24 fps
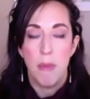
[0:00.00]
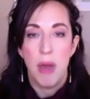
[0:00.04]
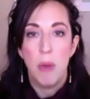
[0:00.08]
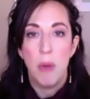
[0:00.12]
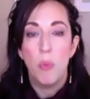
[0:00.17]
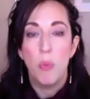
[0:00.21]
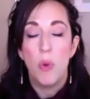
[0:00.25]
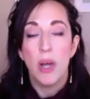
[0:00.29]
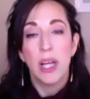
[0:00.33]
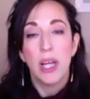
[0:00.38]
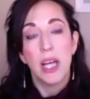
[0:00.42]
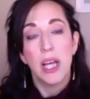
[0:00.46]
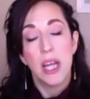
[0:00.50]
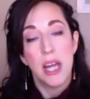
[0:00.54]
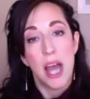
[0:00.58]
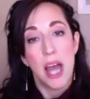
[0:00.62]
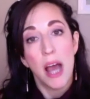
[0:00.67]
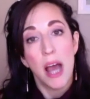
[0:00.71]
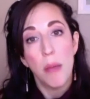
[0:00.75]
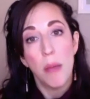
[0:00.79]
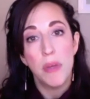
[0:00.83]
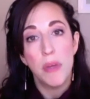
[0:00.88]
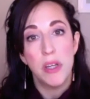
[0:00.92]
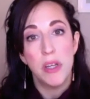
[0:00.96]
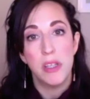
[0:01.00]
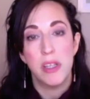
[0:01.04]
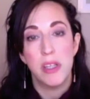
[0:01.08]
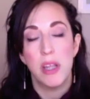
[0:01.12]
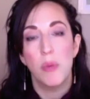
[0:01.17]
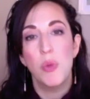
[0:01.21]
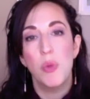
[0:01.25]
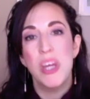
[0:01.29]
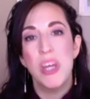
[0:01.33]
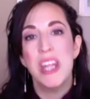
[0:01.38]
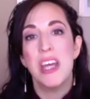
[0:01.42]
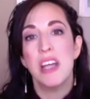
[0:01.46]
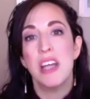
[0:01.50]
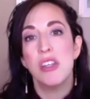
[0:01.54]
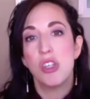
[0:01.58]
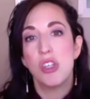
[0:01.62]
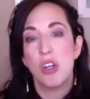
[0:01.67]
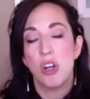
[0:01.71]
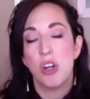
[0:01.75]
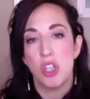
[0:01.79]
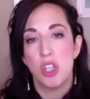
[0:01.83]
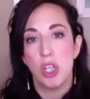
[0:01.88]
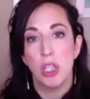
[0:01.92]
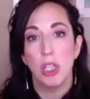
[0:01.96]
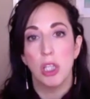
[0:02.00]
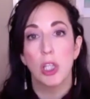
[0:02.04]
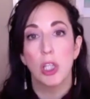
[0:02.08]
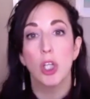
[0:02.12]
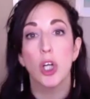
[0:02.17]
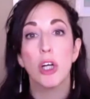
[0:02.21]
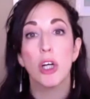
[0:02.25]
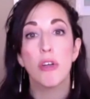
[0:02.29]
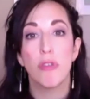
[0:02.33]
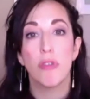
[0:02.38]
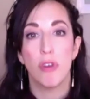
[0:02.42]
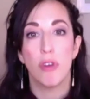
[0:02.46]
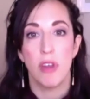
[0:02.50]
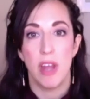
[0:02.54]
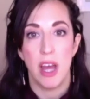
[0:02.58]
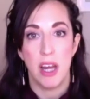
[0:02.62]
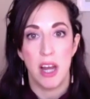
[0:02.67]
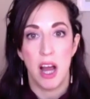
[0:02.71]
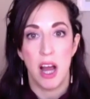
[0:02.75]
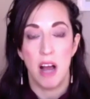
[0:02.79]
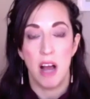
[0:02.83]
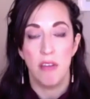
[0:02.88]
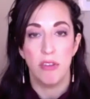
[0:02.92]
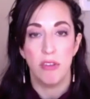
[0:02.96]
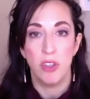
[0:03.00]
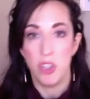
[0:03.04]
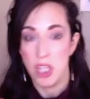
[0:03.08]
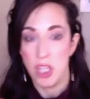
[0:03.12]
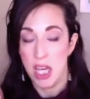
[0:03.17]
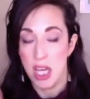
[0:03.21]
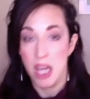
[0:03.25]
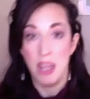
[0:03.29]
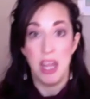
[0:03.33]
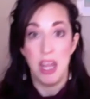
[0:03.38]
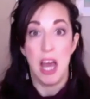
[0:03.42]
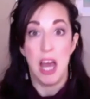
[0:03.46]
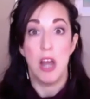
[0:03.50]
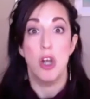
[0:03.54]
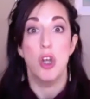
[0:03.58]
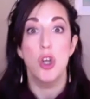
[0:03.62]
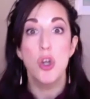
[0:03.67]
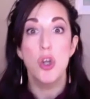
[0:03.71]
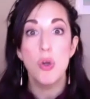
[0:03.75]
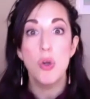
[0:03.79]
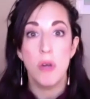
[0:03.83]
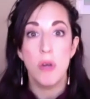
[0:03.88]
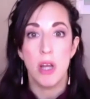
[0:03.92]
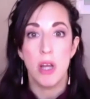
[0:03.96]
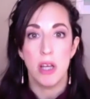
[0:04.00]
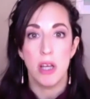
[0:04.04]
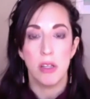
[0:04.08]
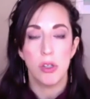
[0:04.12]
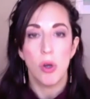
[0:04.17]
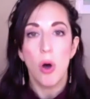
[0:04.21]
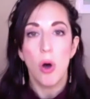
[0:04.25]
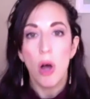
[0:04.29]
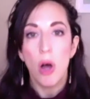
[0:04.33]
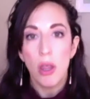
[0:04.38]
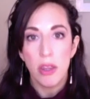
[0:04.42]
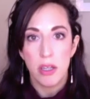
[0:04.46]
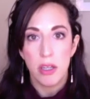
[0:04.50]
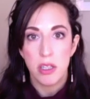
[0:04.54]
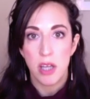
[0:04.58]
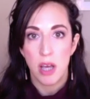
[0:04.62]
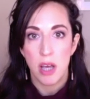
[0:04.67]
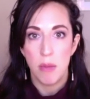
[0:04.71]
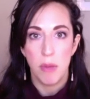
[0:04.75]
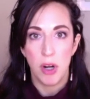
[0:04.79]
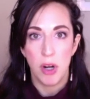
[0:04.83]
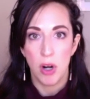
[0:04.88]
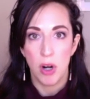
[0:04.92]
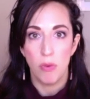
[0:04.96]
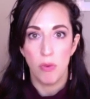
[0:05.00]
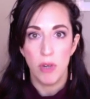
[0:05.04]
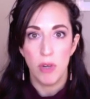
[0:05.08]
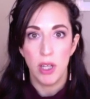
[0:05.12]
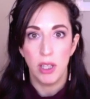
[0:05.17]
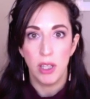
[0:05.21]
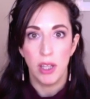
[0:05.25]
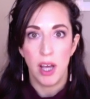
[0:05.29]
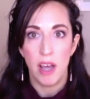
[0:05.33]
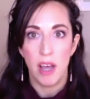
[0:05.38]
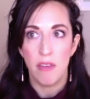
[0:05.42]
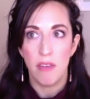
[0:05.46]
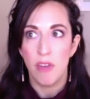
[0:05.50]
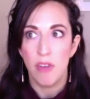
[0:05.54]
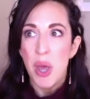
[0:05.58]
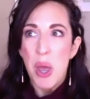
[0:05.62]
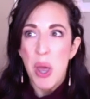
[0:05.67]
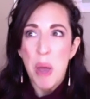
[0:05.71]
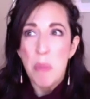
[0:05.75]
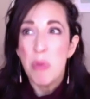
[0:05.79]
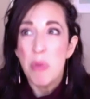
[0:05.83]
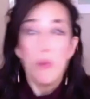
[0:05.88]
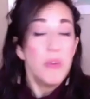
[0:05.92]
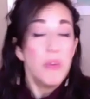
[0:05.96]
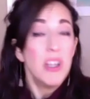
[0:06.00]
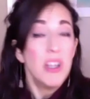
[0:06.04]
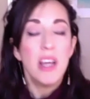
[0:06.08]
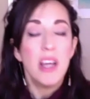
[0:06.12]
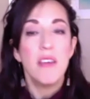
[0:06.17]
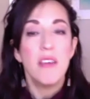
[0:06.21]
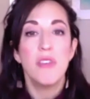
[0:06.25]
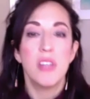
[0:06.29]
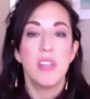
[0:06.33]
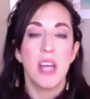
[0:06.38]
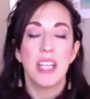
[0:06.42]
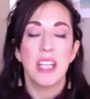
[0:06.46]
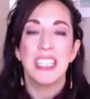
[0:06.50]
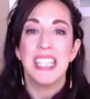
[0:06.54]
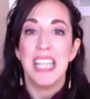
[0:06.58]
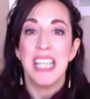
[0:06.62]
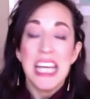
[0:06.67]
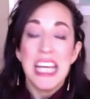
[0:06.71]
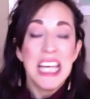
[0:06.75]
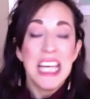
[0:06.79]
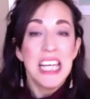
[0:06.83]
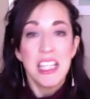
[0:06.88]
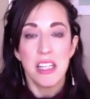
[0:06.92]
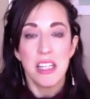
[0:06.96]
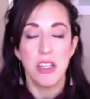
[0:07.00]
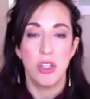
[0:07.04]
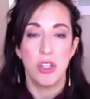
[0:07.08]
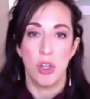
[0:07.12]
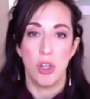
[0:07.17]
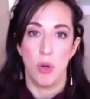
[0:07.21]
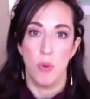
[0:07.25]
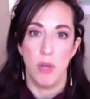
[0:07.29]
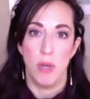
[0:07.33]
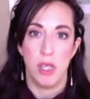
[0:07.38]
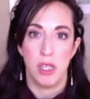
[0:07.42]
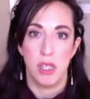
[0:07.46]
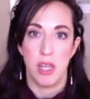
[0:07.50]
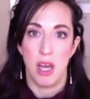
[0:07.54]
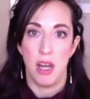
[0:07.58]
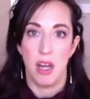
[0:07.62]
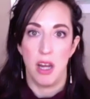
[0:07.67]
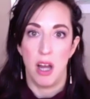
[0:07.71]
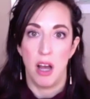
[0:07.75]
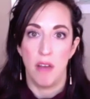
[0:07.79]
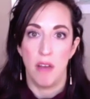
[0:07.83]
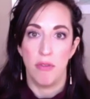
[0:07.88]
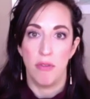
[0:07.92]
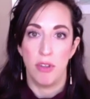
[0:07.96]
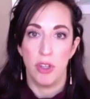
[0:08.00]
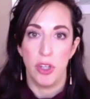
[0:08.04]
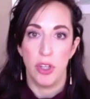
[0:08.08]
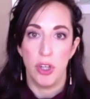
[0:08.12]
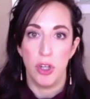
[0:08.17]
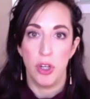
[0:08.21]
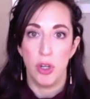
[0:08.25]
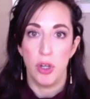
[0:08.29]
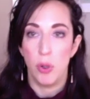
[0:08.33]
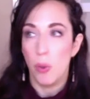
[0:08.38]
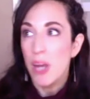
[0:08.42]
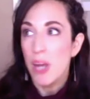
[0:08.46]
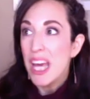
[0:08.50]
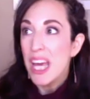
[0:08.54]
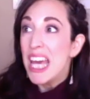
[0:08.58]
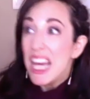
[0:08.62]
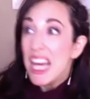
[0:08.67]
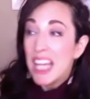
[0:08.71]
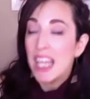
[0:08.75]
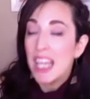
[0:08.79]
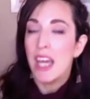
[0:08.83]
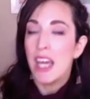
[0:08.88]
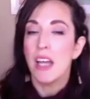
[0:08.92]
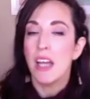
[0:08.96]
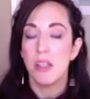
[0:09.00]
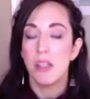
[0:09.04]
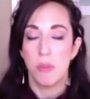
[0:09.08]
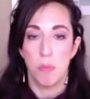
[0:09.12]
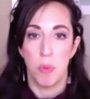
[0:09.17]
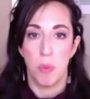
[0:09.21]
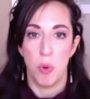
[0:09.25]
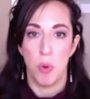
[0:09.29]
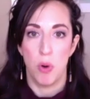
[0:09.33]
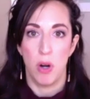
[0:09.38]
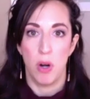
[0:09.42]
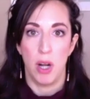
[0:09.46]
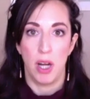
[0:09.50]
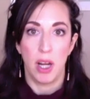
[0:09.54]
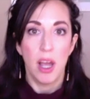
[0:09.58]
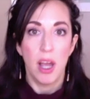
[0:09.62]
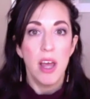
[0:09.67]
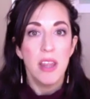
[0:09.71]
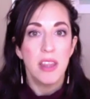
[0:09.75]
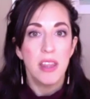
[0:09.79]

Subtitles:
And what can happen is that we then start to look for that novelty and that newness all the time in our real life. But real life sex isn't always that novel and new. It gets boring.